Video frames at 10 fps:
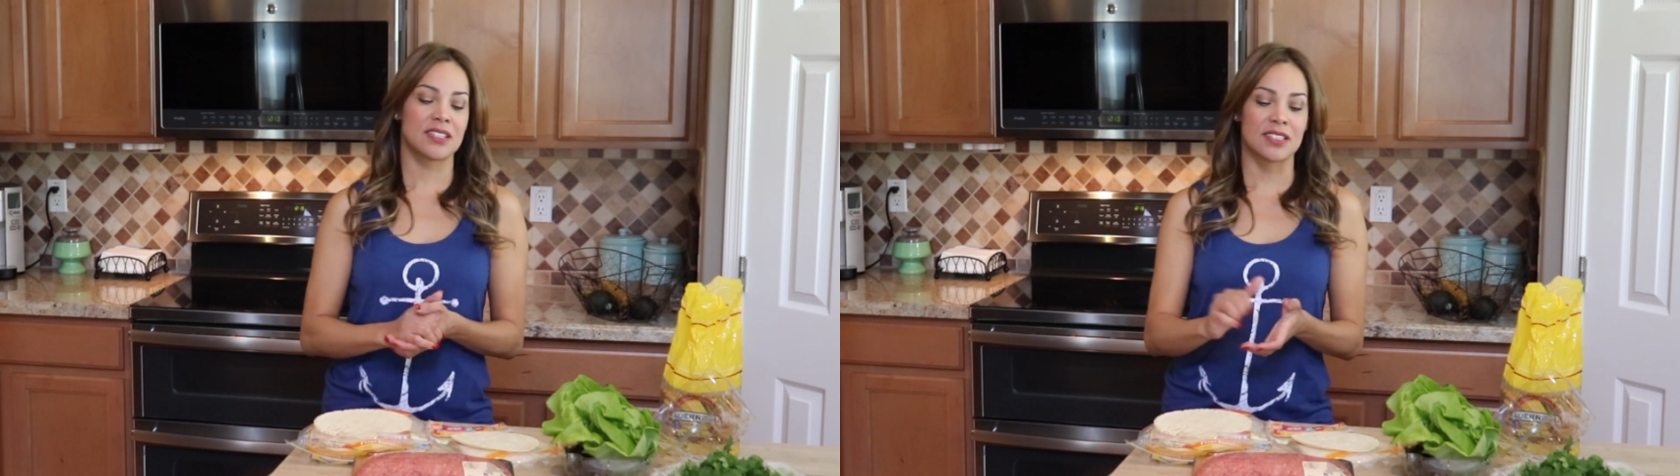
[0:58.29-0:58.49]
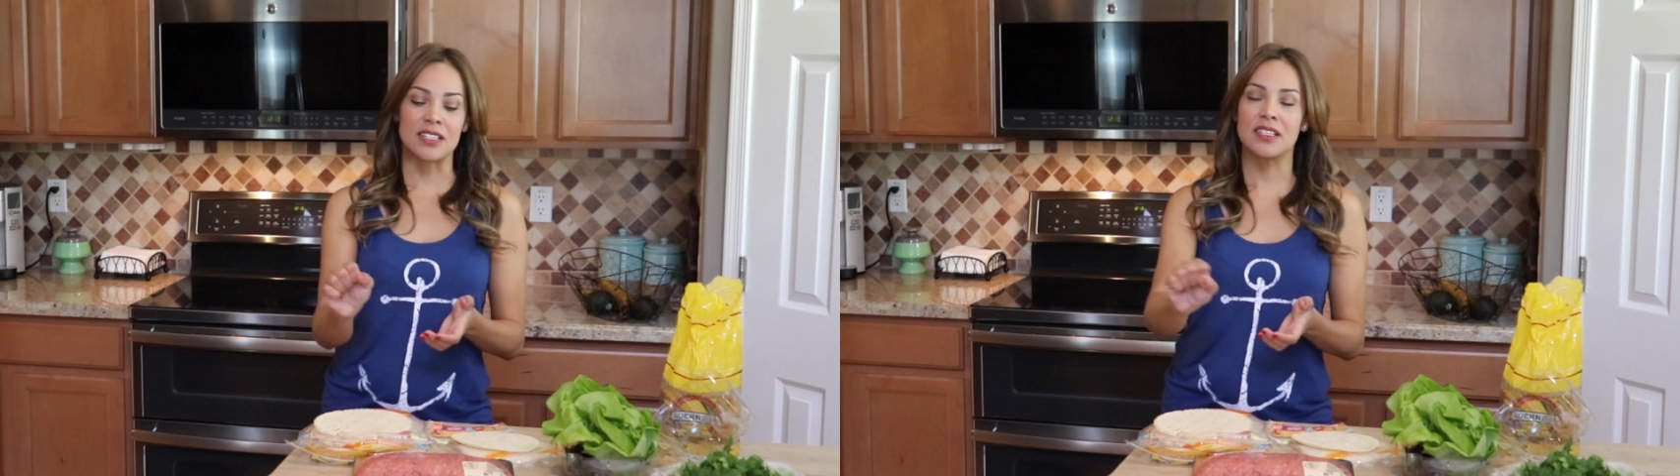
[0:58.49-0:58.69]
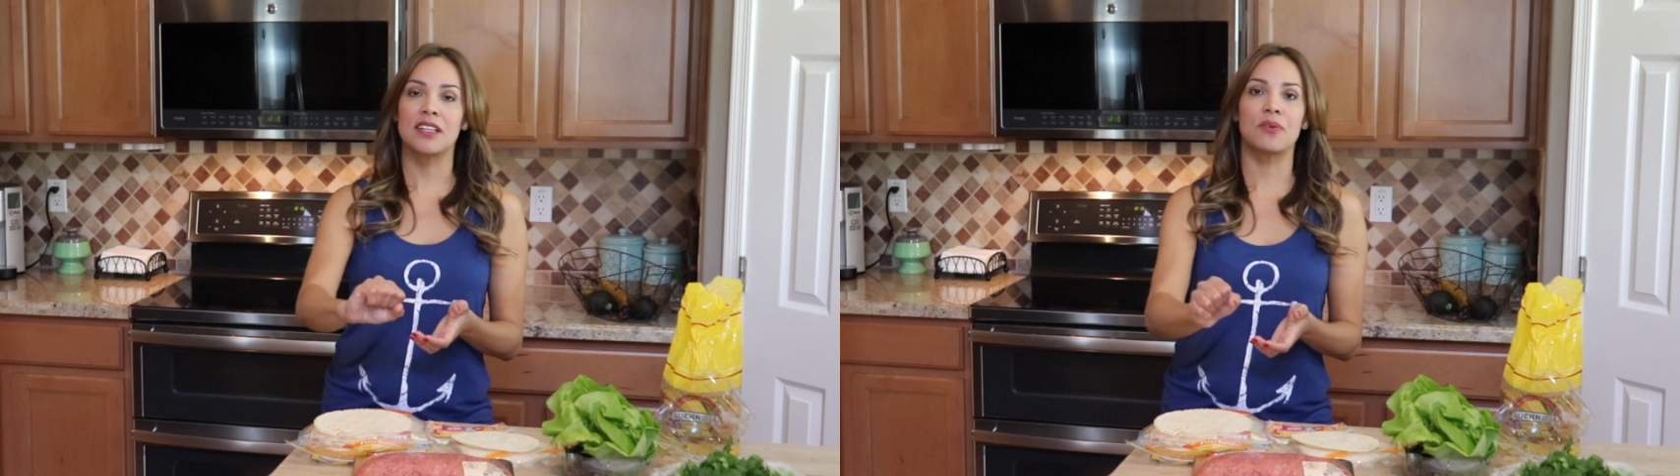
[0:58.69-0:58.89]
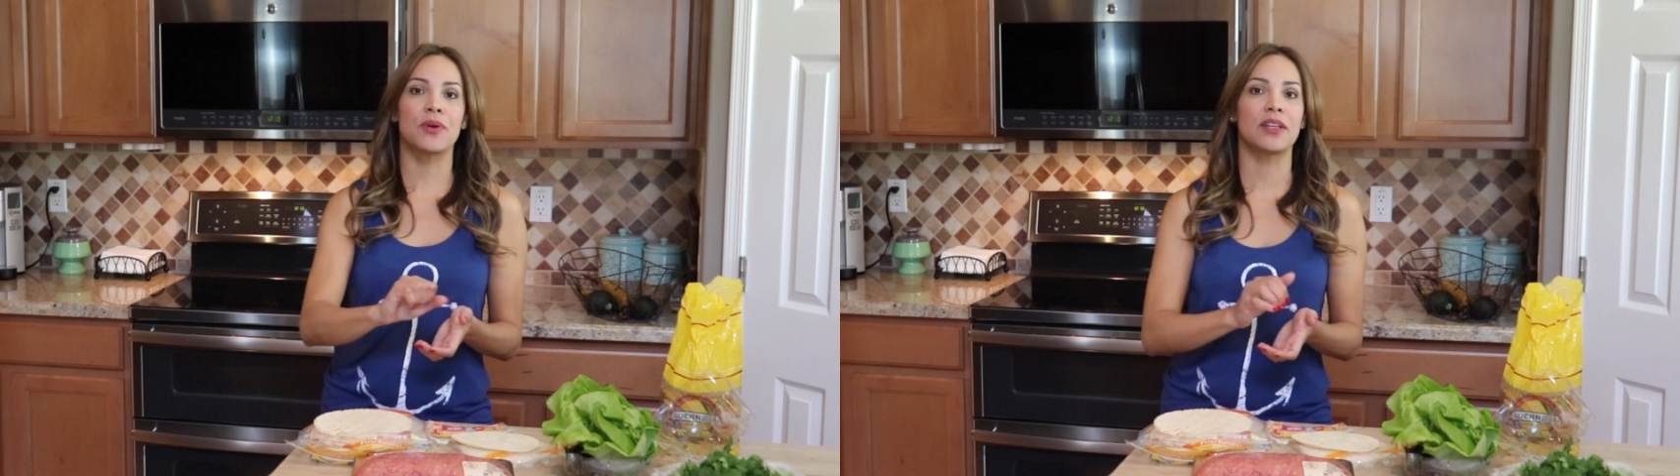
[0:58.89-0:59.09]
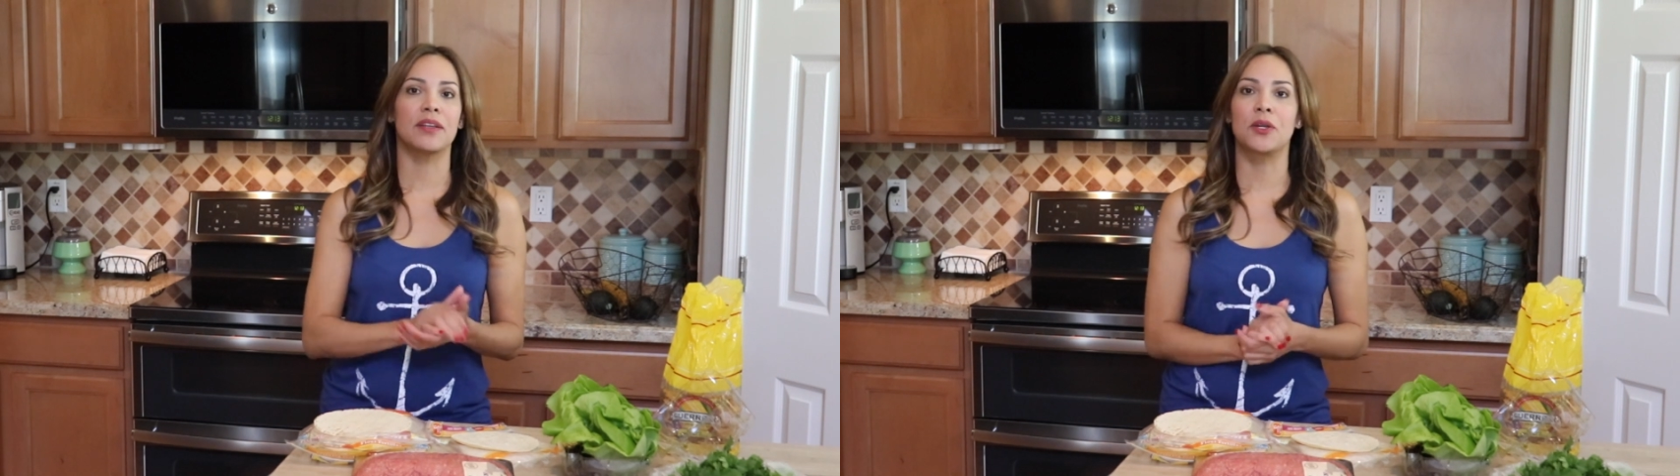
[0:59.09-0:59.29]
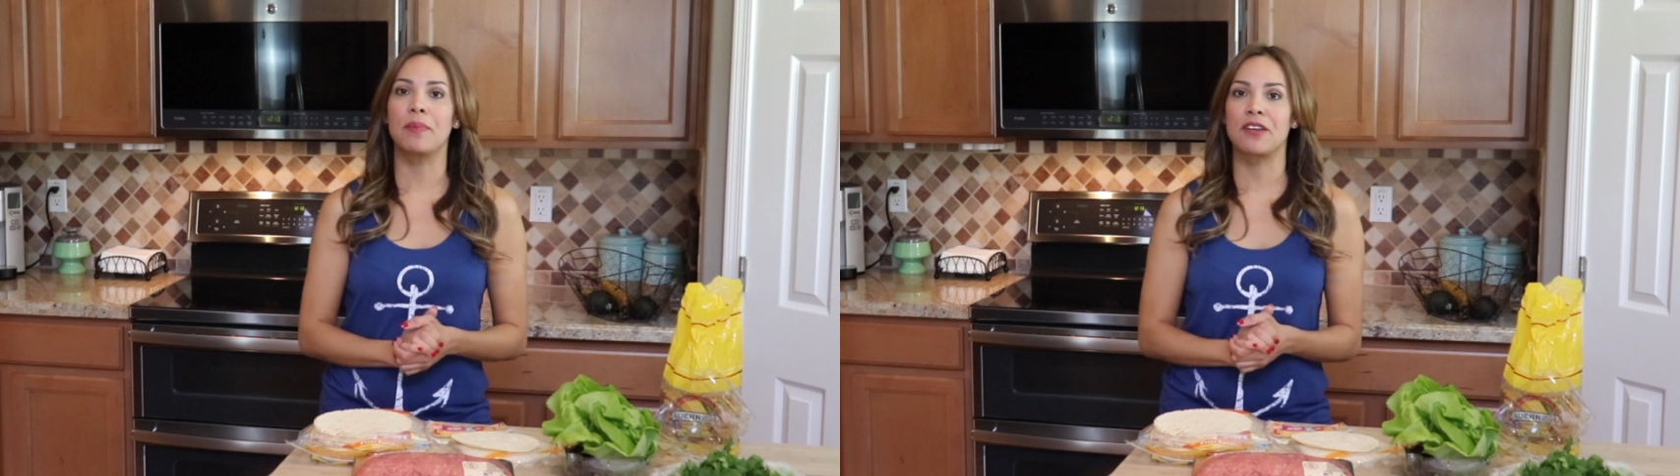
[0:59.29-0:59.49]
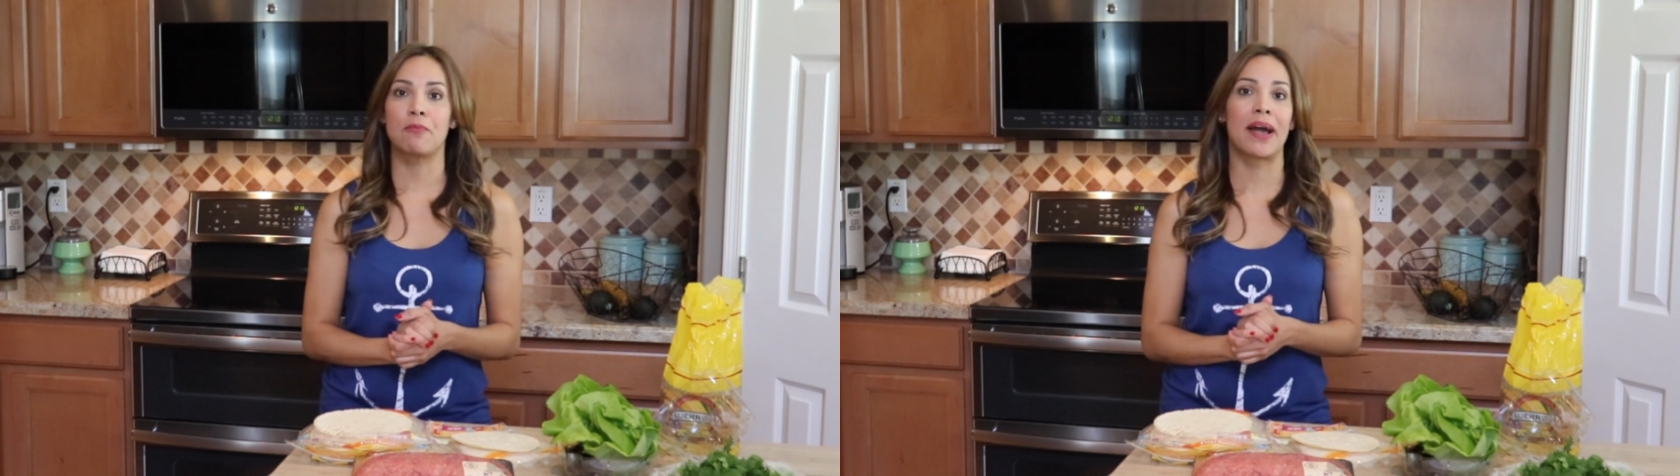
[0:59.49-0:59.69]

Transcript: to season it with a little bit of